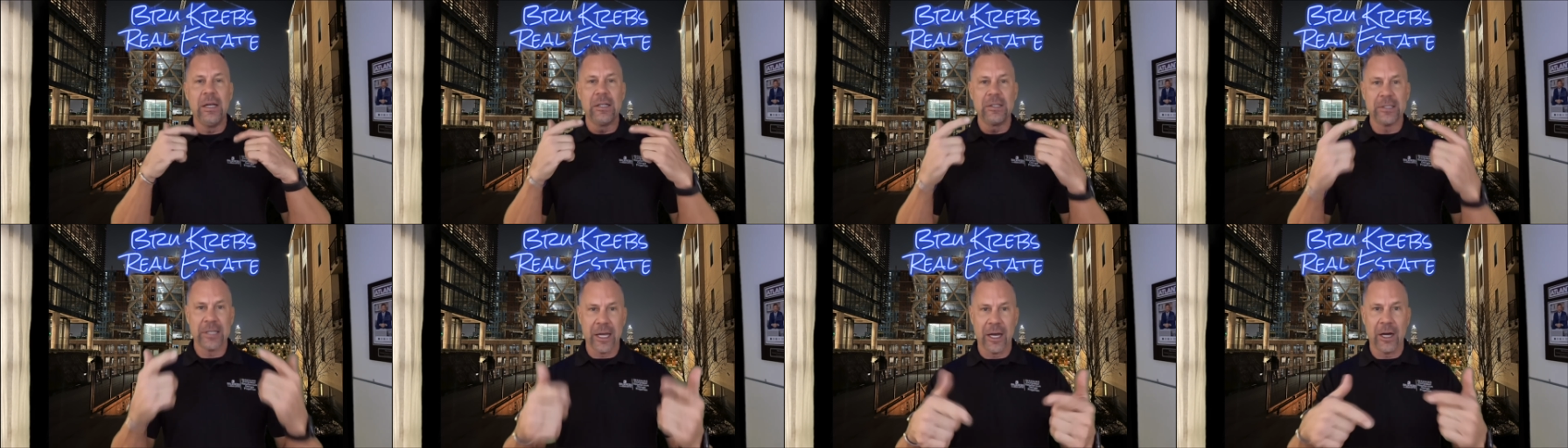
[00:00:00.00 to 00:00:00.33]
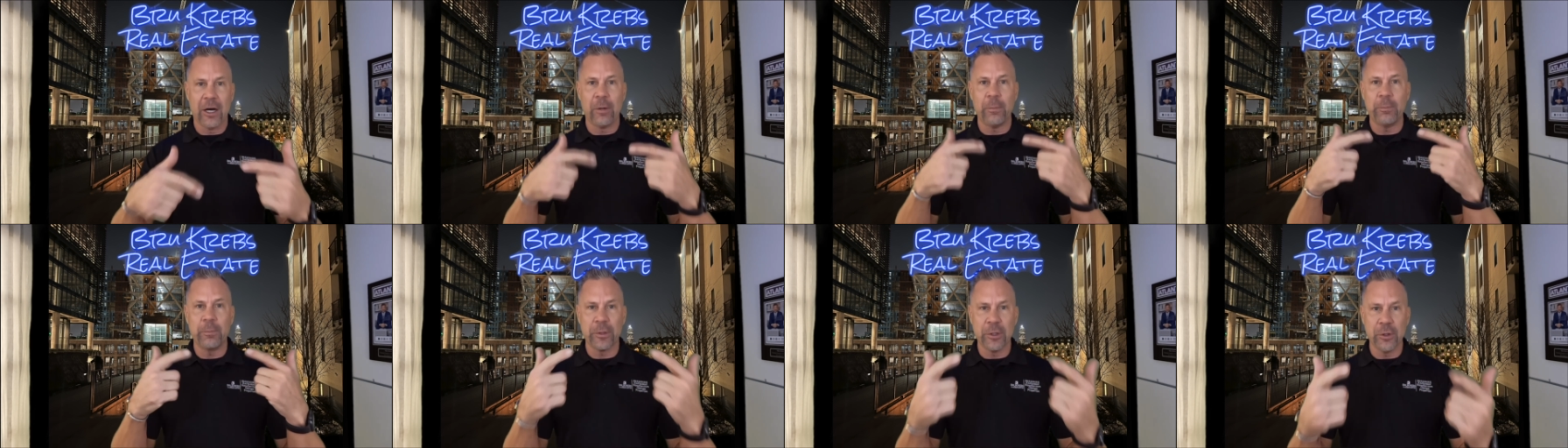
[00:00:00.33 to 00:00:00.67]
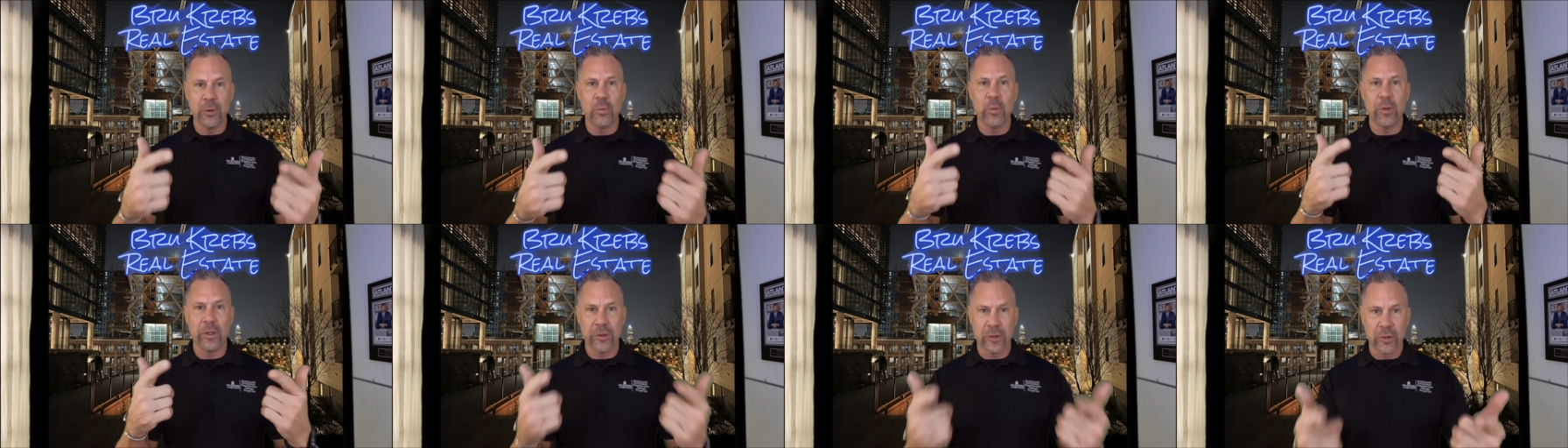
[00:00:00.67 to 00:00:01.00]
to help you
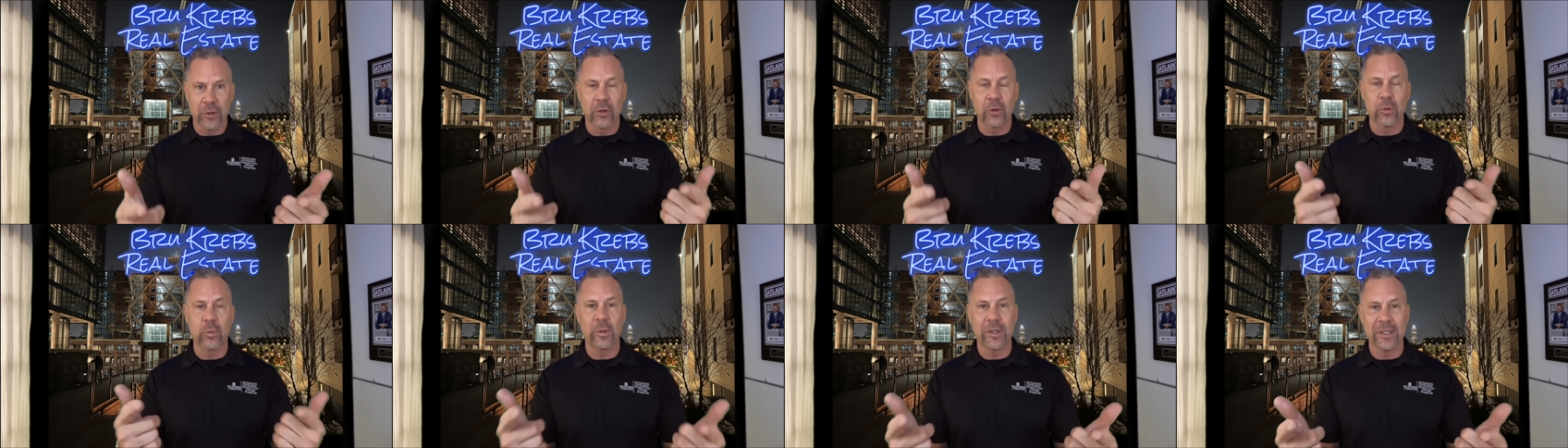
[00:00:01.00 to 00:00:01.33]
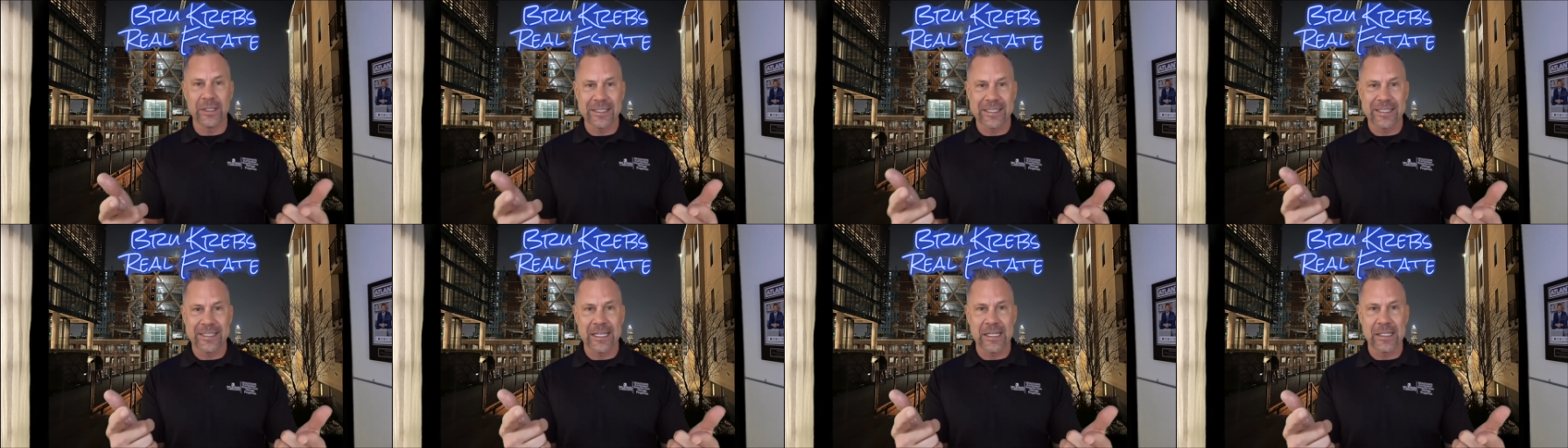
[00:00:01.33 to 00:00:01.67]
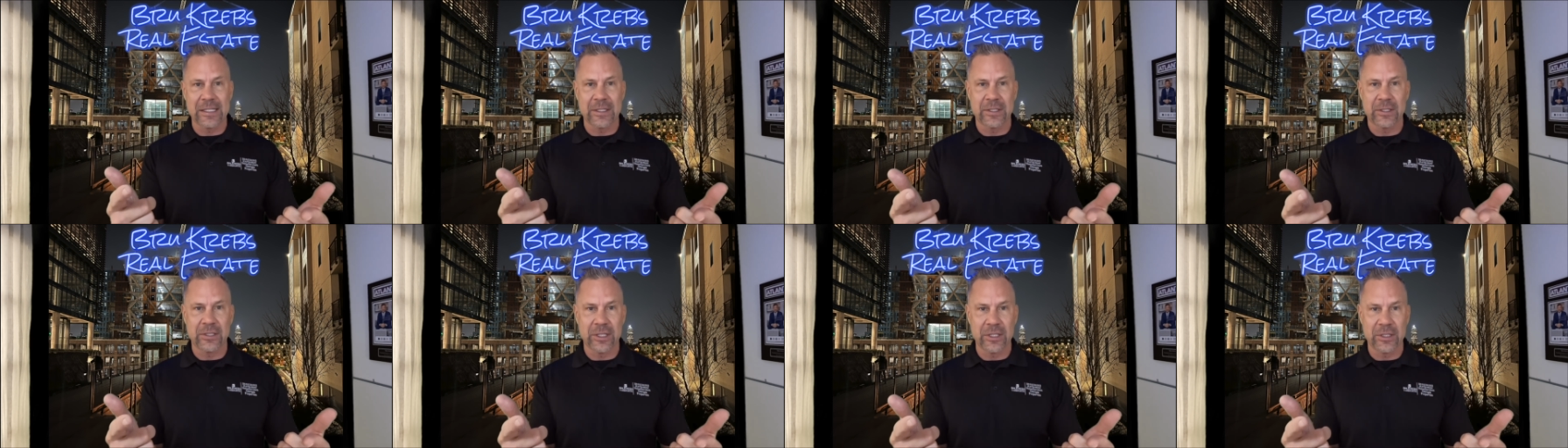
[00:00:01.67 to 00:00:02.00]
with your real estate
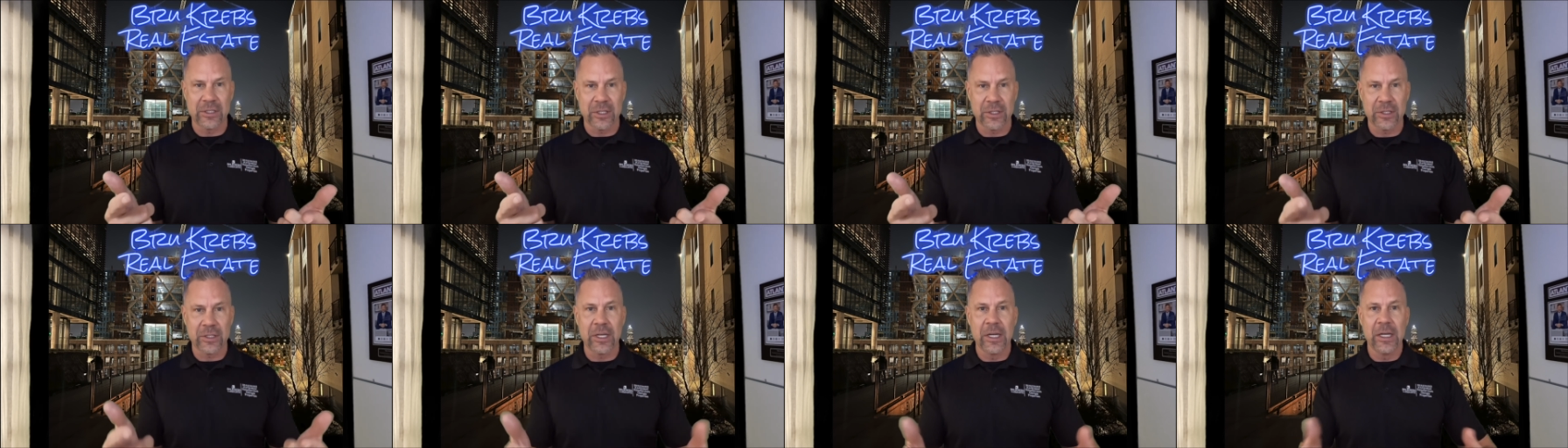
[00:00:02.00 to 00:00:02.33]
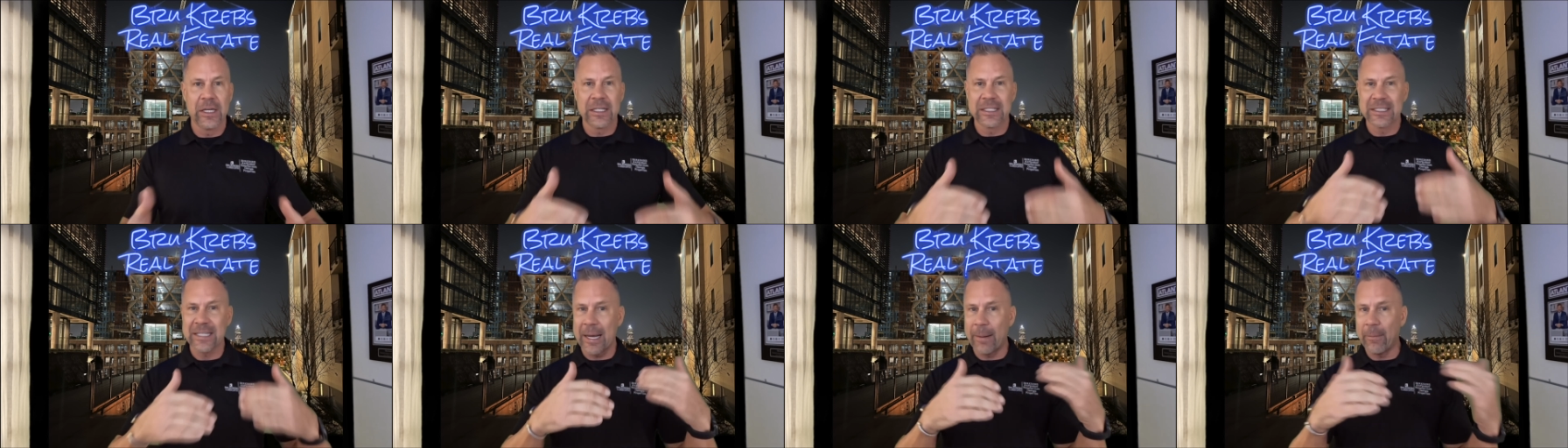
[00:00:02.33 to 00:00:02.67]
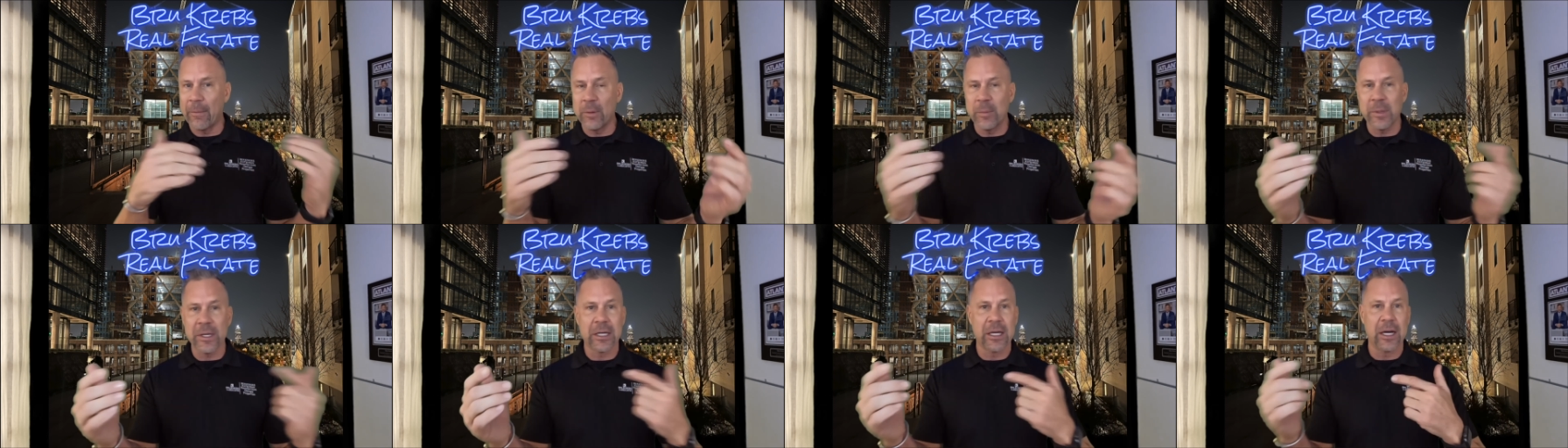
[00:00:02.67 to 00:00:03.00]
decisions because I'm
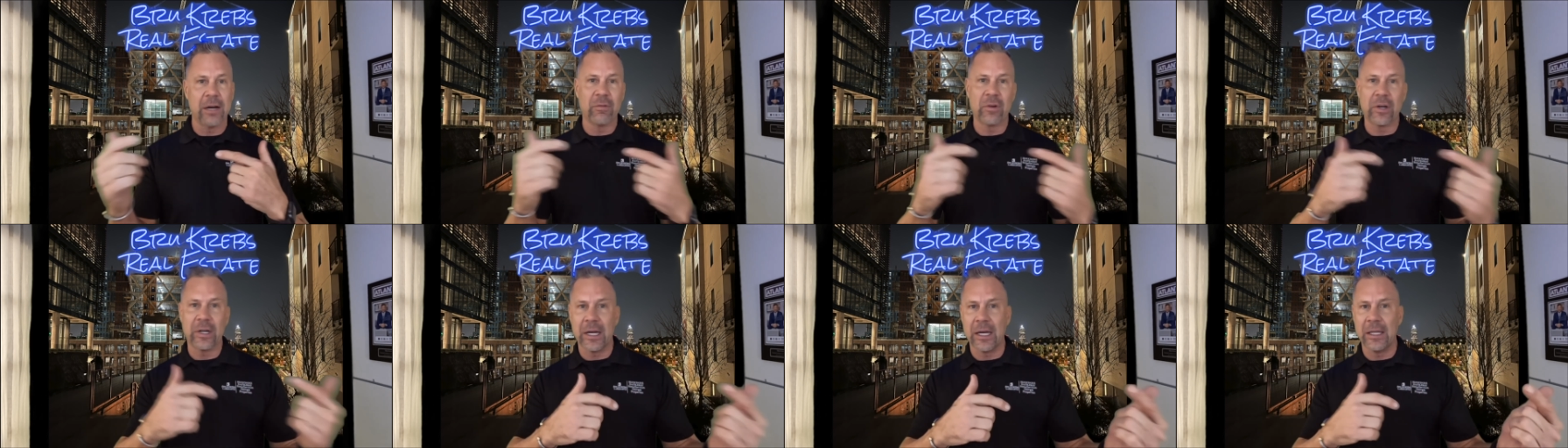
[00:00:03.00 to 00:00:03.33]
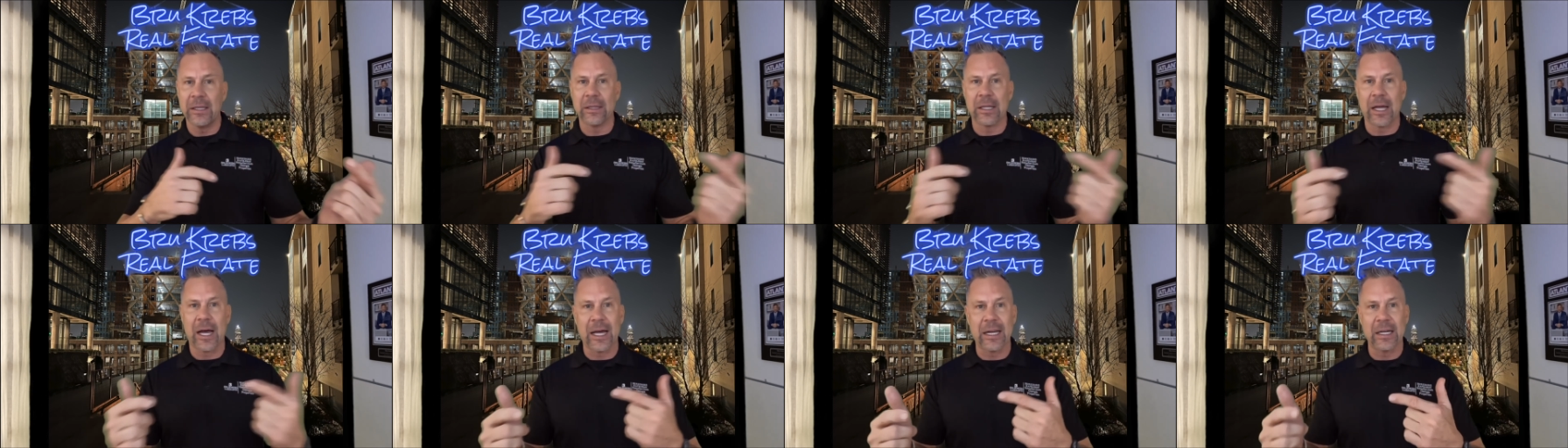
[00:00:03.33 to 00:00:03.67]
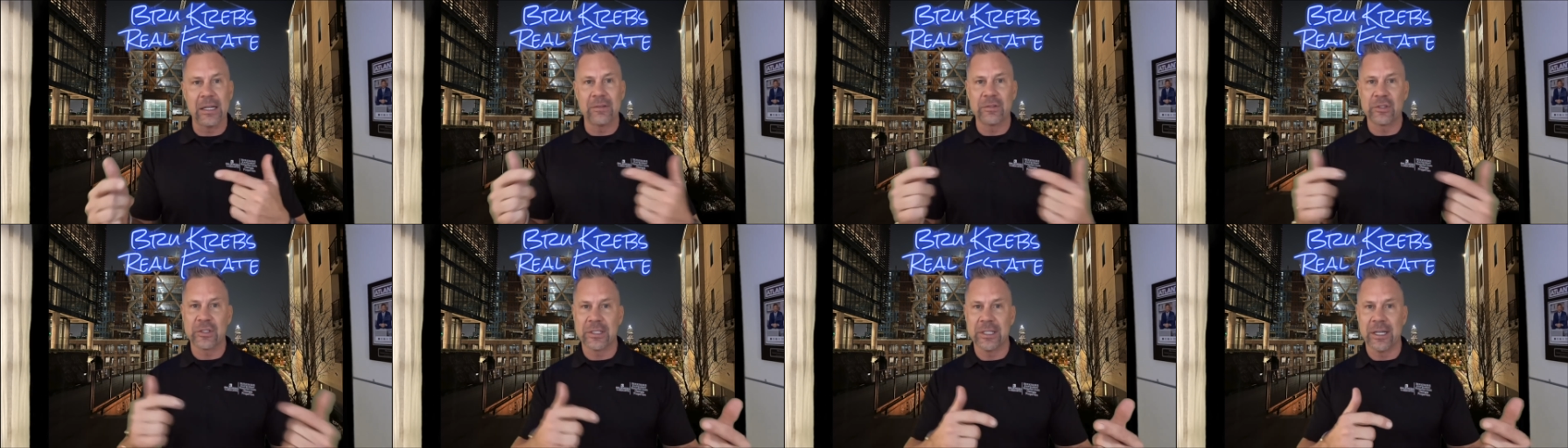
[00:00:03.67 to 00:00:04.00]
going to be covering a lot
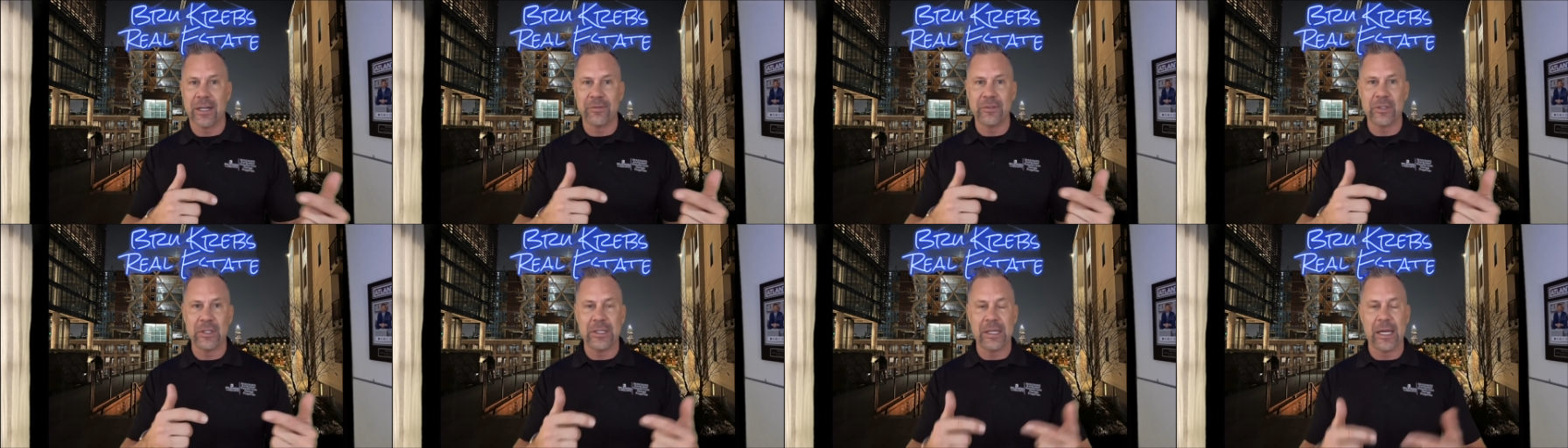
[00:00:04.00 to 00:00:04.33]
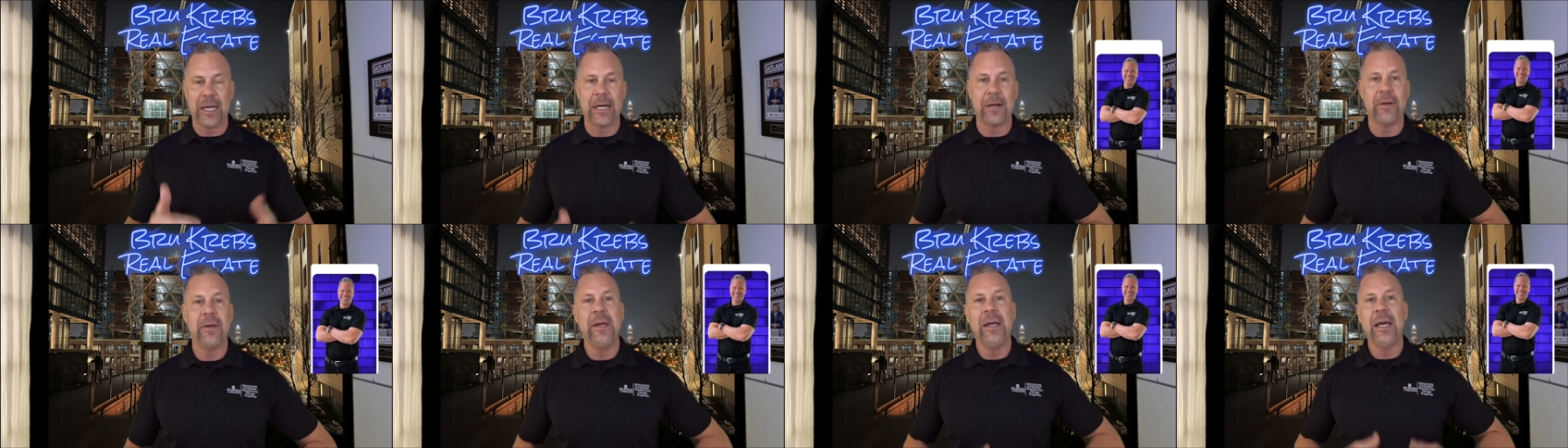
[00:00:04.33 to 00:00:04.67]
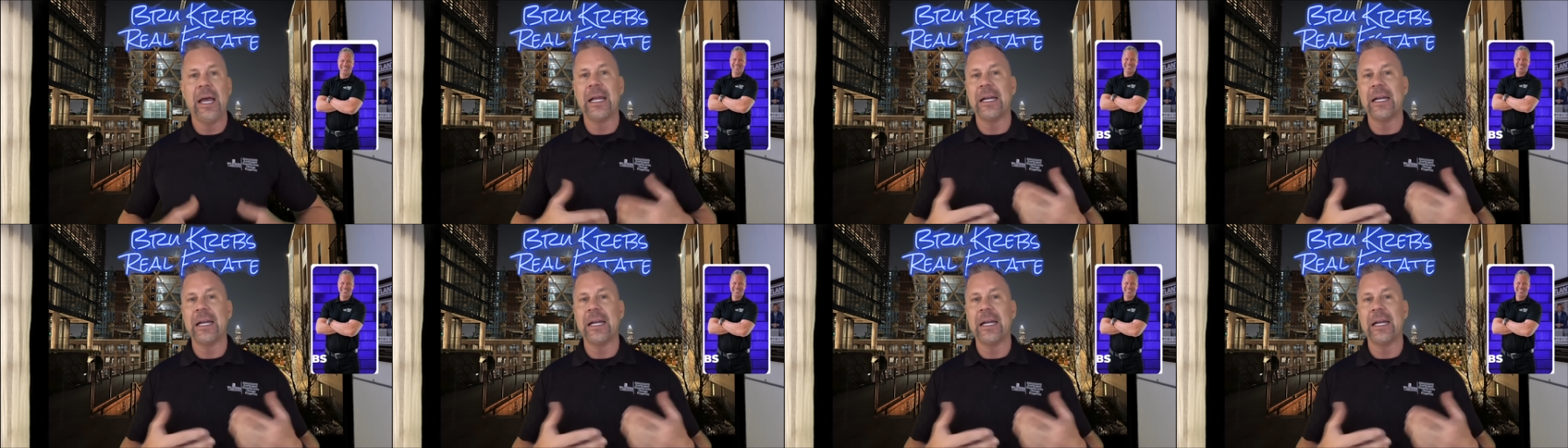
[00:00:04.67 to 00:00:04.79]
of stuff today.